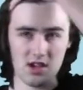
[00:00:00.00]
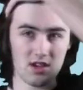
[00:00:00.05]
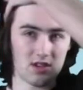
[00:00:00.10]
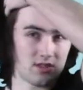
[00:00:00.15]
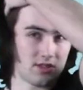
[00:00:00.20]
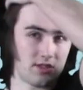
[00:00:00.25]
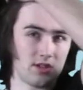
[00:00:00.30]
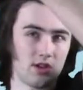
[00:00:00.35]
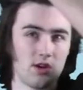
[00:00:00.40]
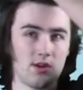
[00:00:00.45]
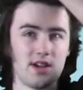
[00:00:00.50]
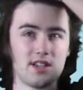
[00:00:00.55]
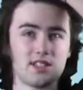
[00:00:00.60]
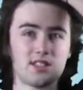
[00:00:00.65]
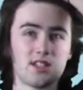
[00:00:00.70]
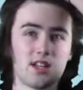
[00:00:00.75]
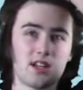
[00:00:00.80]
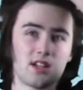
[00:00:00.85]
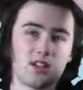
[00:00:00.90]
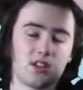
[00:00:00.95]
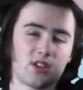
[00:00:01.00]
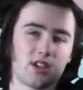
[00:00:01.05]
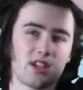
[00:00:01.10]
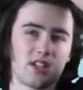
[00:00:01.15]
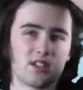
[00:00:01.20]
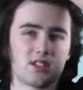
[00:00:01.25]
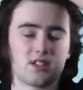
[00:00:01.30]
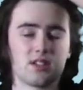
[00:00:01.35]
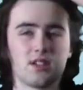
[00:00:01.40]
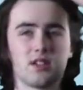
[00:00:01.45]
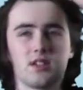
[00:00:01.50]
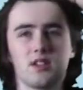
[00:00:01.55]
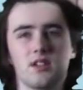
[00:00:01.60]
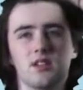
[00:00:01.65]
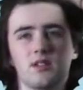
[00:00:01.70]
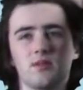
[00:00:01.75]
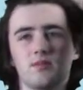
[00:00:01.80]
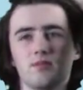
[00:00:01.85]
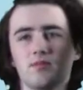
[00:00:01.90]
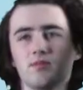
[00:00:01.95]
So I started looking
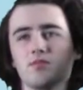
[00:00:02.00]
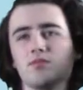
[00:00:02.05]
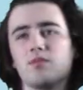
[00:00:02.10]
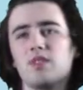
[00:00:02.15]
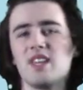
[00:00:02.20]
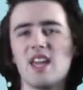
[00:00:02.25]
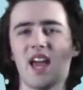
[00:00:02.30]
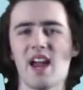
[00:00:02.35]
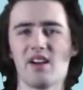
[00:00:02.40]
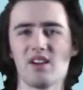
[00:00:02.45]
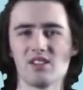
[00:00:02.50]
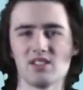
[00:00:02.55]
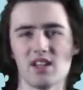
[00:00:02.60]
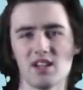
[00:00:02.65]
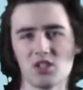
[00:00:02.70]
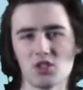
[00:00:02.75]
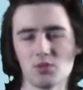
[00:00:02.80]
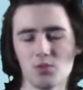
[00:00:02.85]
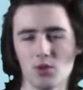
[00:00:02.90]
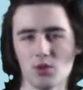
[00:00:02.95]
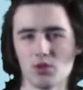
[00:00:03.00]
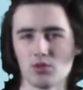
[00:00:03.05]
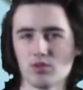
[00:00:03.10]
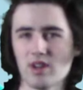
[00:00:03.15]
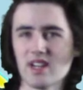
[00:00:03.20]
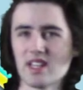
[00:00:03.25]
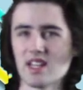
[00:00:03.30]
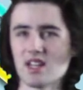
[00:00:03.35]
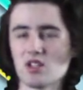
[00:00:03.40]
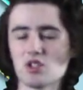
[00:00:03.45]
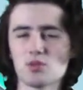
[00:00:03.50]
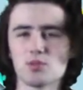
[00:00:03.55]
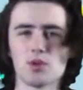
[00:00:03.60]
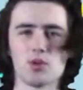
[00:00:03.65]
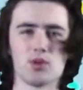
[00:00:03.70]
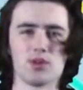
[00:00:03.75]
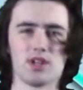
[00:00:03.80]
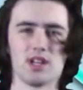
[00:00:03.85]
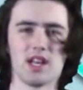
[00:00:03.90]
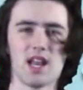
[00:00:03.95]
to the areas I'd explored already. I'd
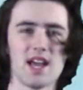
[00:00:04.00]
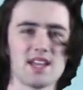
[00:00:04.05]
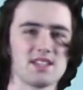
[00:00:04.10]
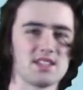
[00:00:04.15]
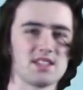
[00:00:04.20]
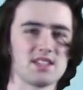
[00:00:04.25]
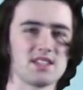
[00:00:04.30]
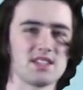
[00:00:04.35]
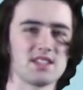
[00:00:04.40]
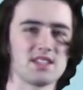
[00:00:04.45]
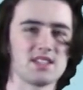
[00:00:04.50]
explored lighting,